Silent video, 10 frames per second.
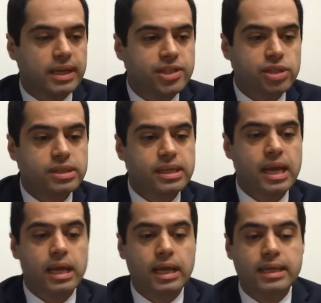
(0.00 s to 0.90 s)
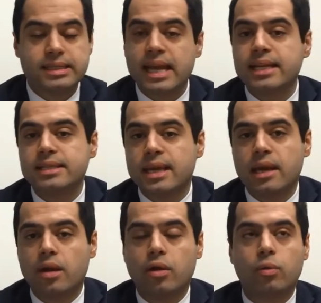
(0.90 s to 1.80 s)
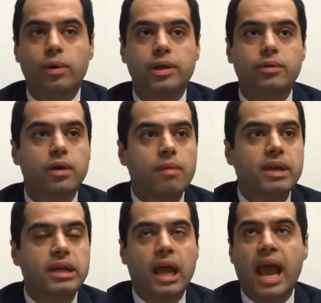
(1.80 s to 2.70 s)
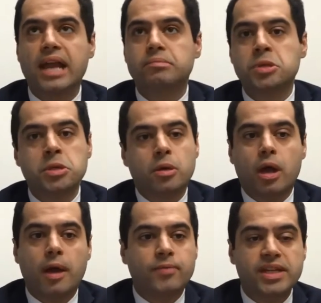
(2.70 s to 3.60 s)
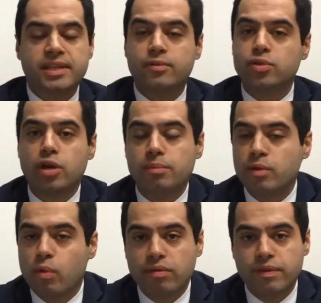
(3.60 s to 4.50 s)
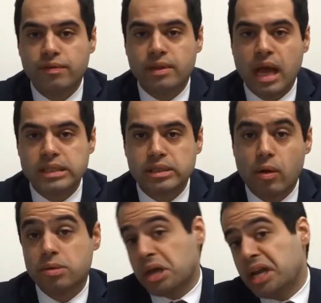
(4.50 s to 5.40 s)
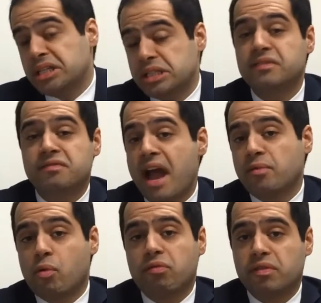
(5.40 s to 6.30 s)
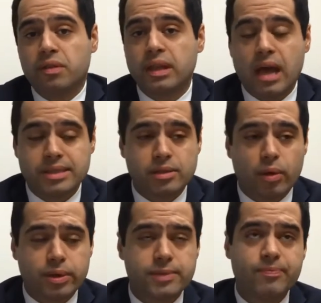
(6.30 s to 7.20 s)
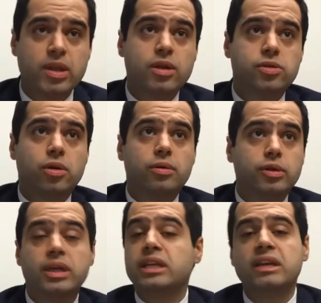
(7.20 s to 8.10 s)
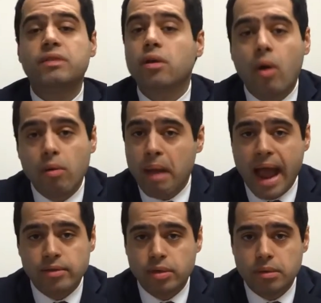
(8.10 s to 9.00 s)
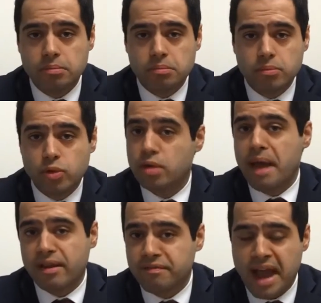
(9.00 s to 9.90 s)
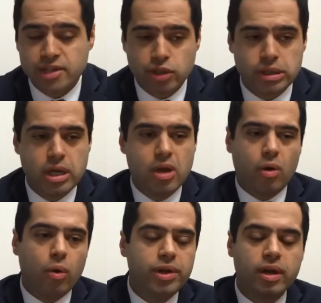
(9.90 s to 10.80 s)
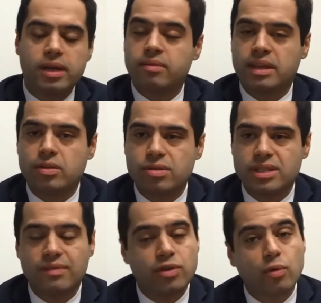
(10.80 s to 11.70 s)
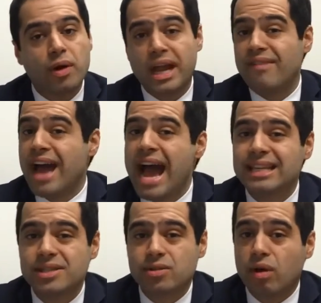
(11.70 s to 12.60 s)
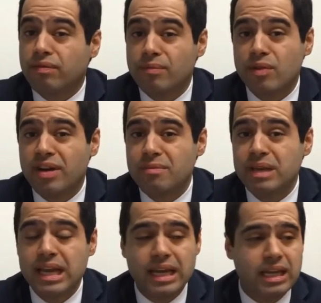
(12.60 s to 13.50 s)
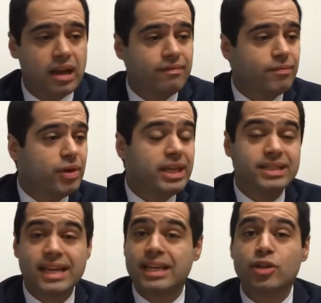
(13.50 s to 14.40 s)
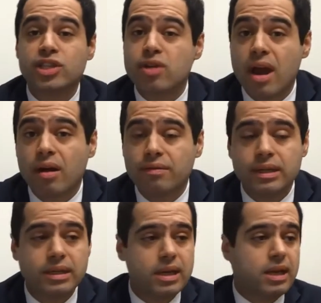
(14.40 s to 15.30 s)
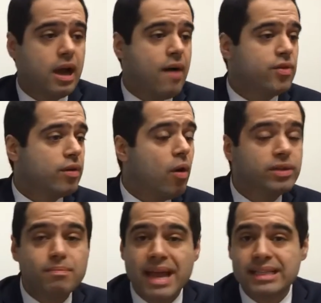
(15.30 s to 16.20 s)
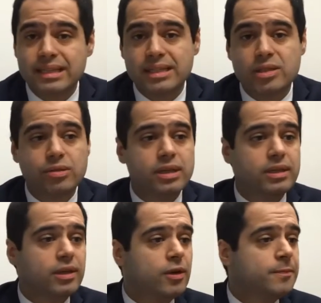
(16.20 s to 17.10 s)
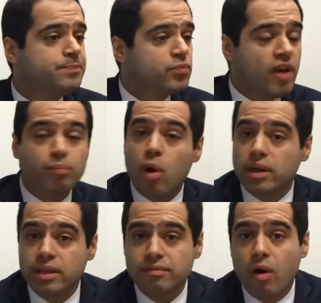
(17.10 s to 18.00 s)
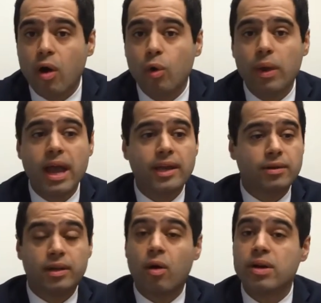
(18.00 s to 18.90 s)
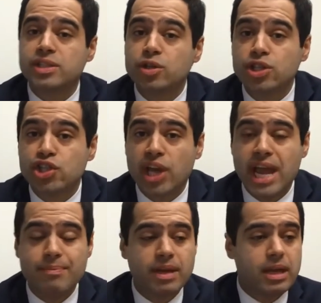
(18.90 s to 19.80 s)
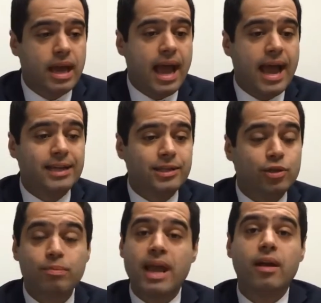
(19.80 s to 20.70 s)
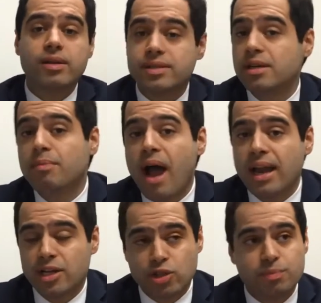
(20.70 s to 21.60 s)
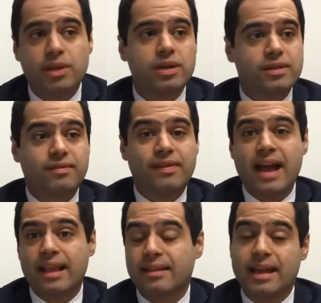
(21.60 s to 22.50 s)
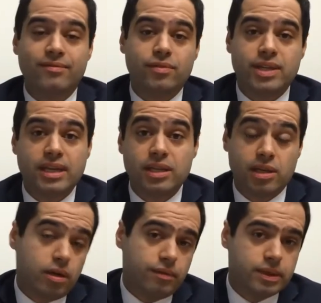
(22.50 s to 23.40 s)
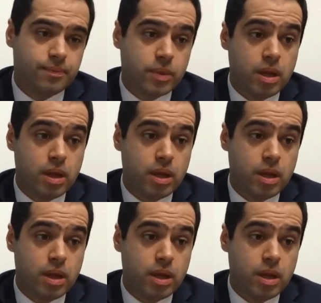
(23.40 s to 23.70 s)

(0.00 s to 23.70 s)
Let's just say in the second scenario where you come in and they said it was going to be worth $50,000, and it's in fact worth $50,000. So you can give the car back to them, to the manufacturer, or you kind of think to yourself, you know what, I've had this car from the very beginning. I've really taken good care of it. I've done all the maintenance to it. I've parked it far away. The car is in good shape, and you may consider buying it just because of the fact that you've taken care of it.